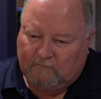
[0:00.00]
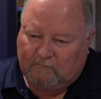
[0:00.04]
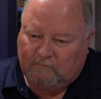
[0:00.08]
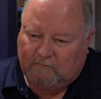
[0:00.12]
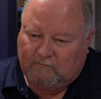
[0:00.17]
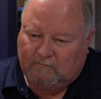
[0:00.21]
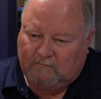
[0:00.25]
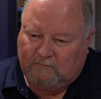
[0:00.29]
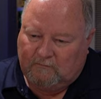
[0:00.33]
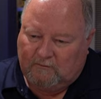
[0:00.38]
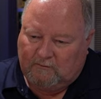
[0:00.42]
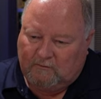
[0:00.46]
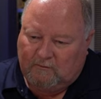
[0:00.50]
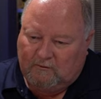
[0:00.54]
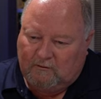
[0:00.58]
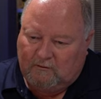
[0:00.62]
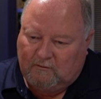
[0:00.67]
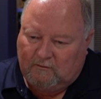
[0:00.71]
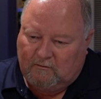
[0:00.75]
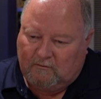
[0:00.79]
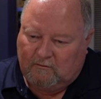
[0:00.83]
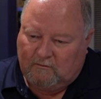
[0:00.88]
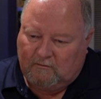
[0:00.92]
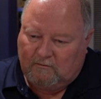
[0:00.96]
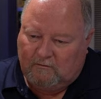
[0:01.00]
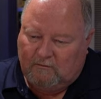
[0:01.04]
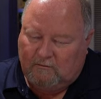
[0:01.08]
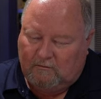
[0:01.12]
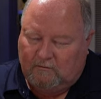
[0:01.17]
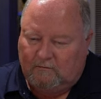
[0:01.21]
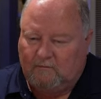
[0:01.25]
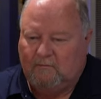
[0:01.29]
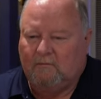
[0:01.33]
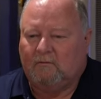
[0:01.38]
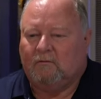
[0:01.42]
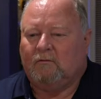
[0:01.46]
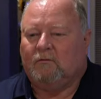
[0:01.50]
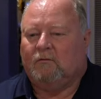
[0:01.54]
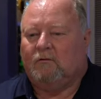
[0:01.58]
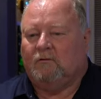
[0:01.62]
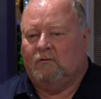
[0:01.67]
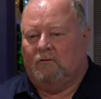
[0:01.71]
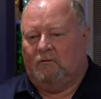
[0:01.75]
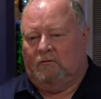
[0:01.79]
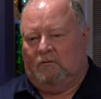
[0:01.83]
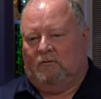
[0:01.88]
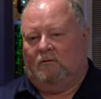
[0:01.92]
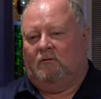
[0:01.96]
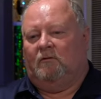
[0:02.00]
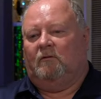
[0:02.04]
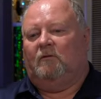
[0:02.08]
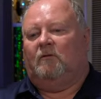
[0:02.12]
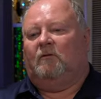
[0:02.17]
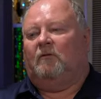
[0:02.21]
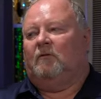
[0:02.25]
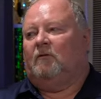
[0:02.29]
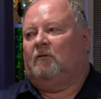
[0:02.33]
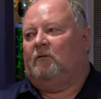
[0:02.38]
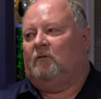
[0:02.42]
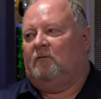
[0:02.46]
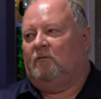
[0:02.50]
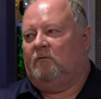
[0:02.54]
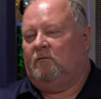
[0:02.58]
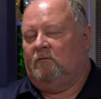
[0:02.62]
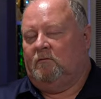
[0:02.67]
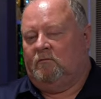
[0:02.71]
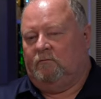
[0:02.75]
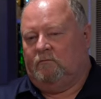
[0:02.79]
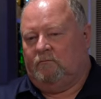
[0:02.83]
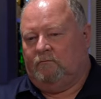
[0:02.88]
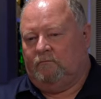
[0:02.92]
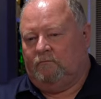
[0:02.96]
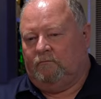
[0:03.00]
This person isn't speaking.